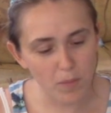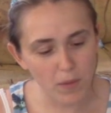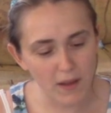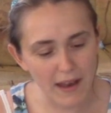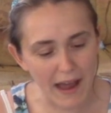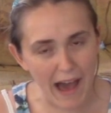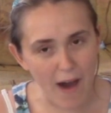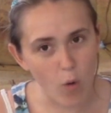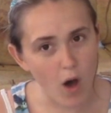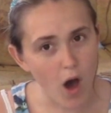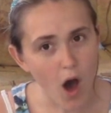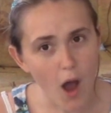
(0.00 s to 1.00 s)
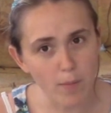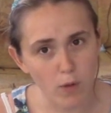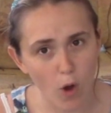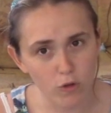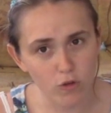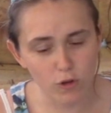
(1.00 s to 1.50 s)
but now I'm
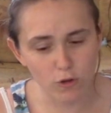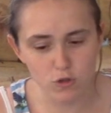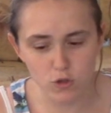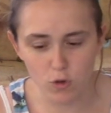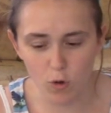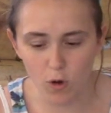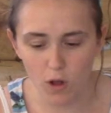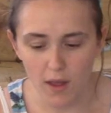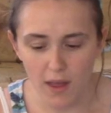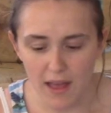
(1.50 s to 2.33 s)
not so sure.